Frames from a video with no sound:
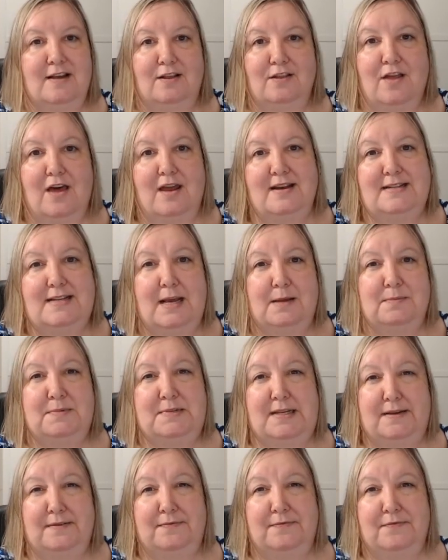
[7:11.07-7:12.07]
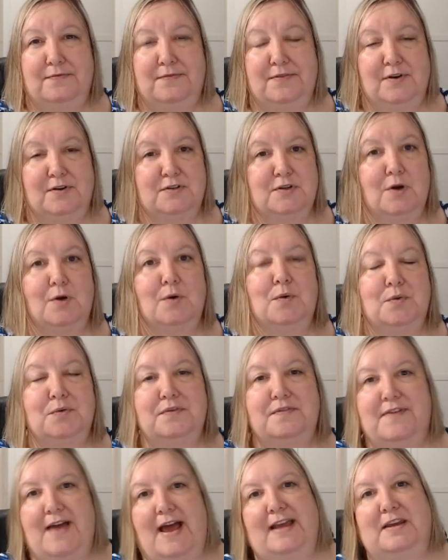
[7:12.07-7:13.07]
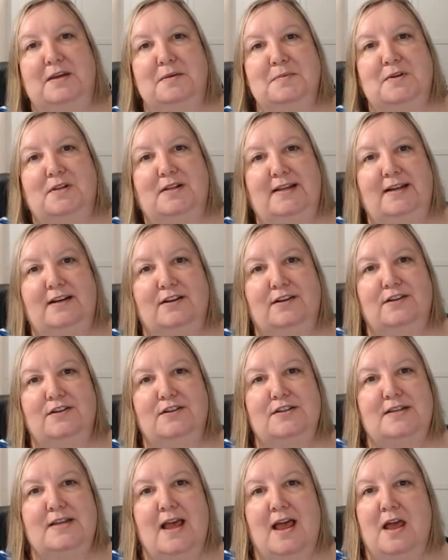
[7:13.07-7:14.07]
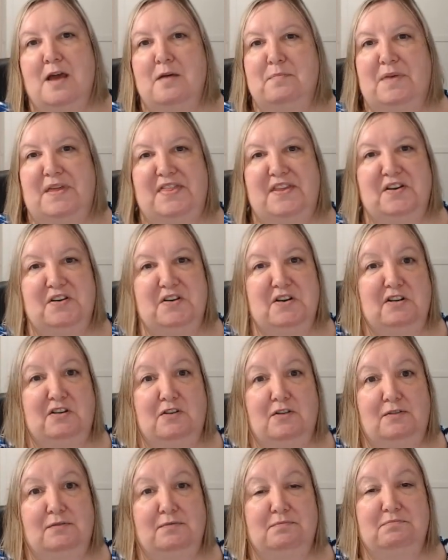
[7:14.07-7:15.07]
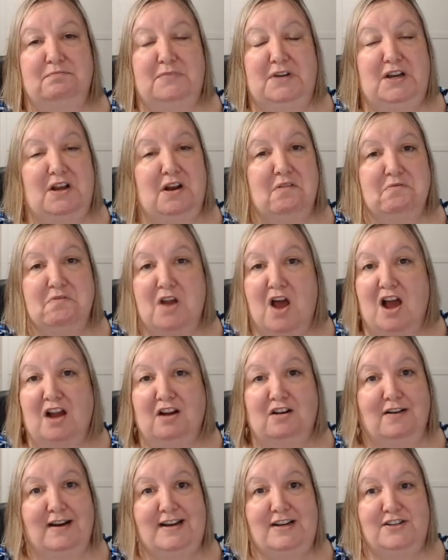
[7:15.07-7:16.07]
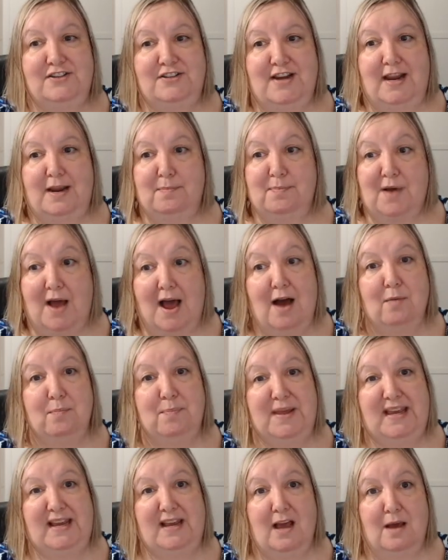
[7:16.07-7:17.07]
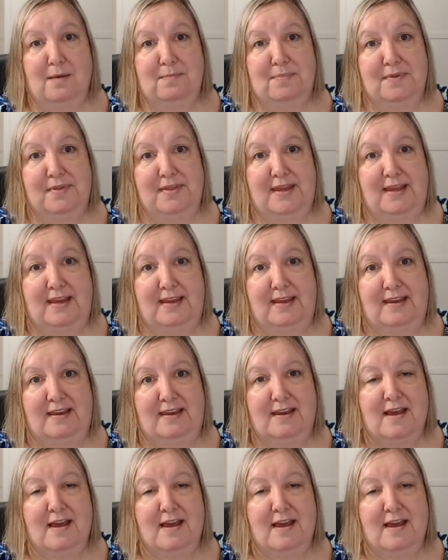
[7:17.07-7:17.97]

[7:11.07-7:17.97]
A lot of times if there's old vacuum cleaners, but they're in, you know, not great shape, I'll pick up the